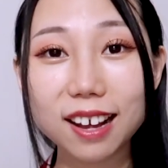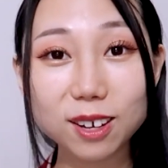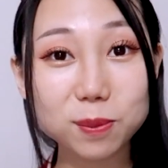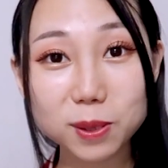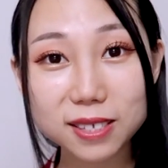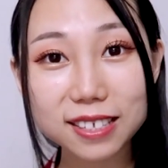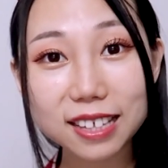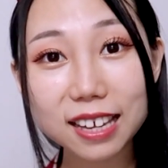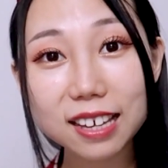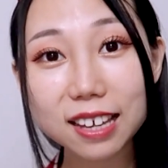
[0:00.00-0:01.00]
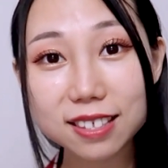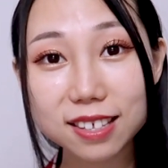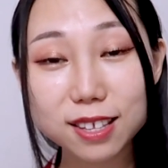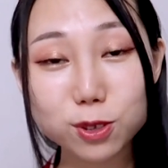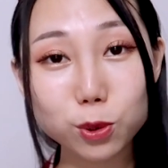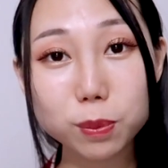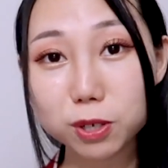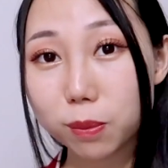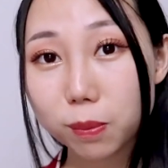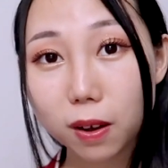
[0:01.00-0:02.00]
I'll put the link in the
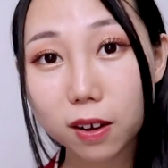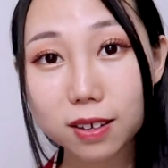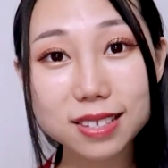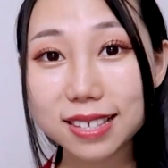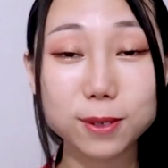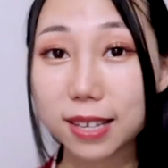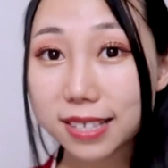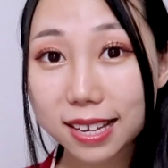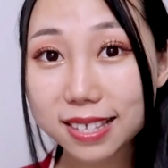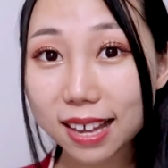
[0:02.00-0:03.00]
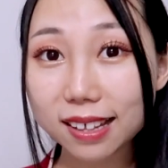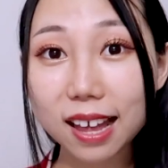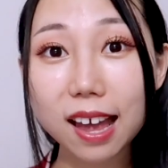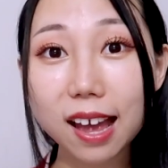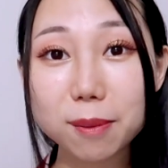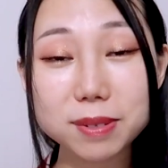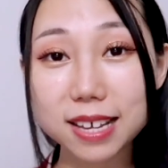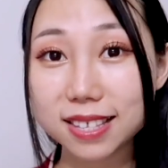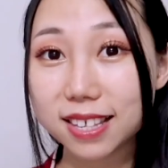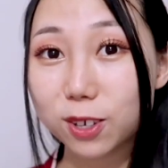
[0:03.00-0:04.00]
description box. So this is an app
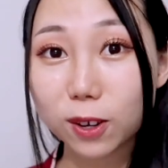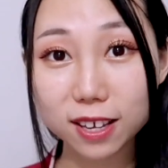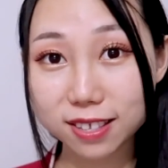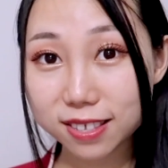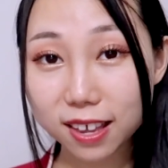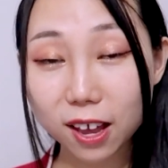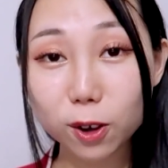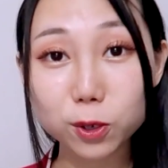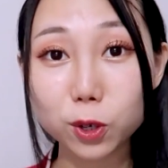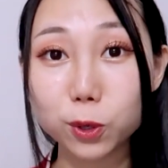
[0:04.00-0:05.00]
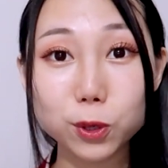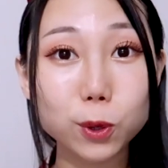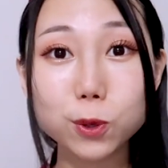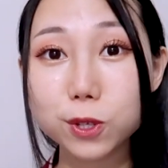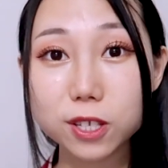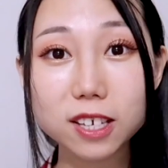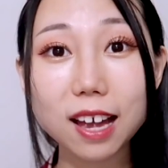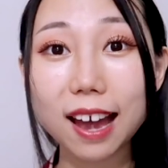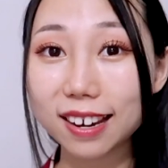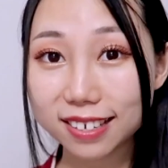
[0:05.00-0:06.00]
that you can sell your used
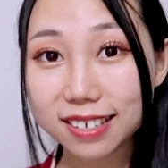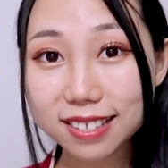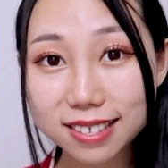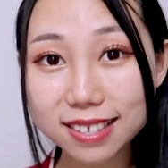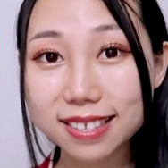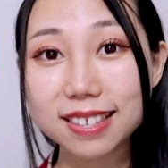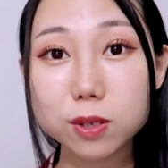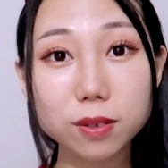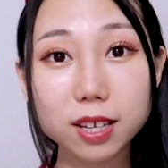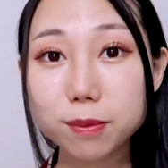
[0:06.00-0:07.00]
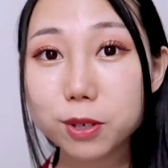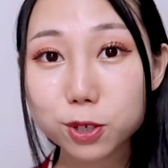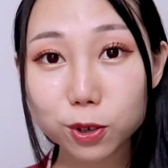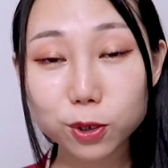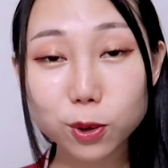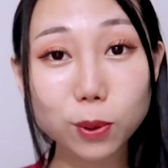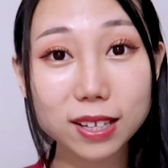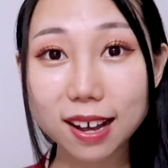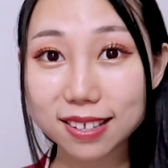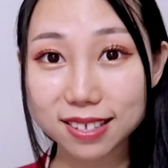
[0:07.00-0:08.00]
items. So let me show you what
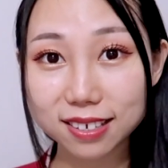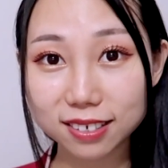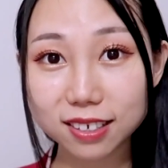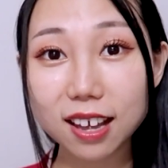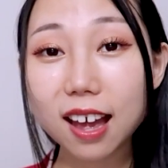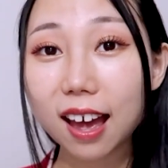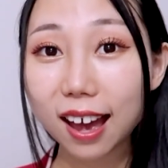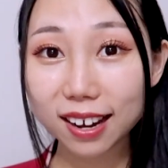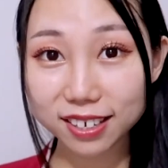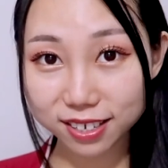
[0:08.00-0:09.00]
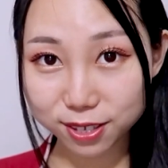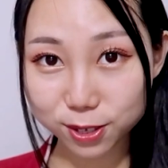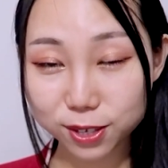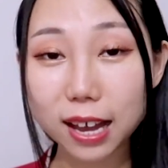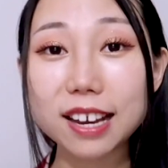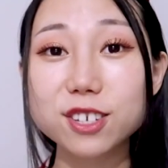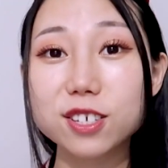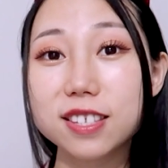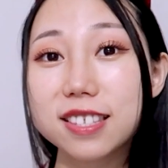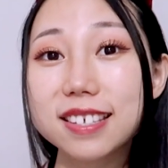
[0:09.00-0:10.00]
are the items I
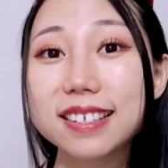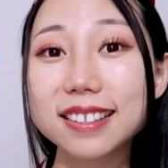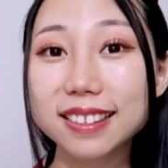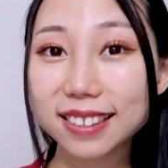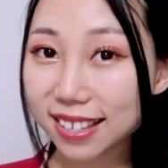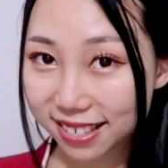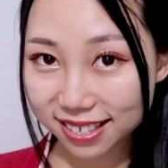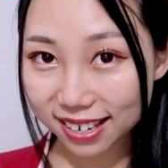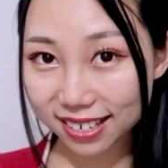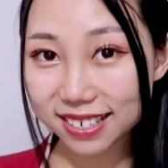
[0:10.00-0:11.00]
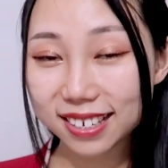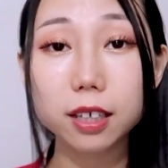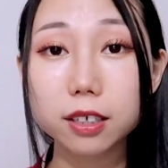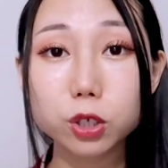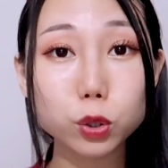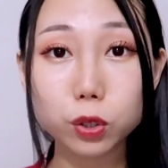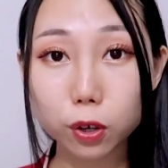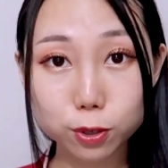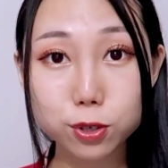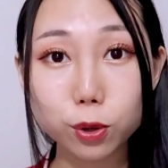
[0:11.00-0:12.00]
just listed. You could
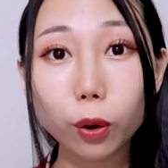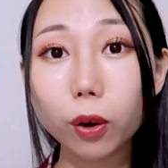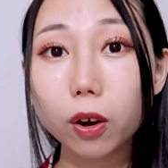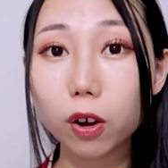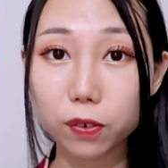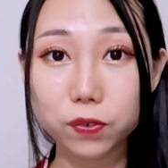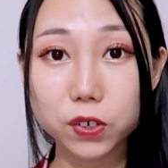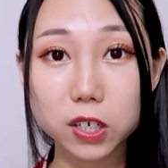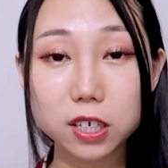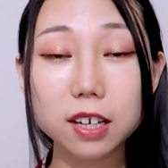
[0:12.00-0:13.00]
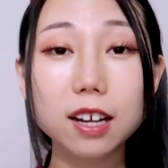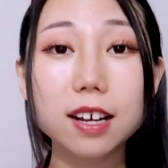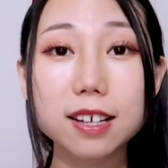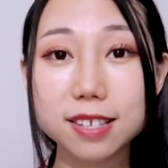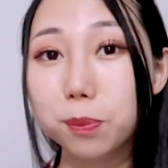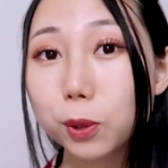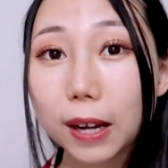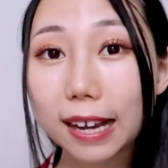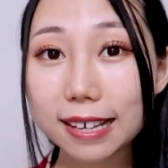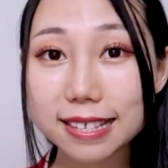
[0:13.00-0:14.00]
also offer the
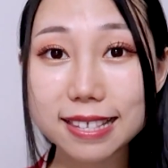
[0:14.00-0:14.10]
price.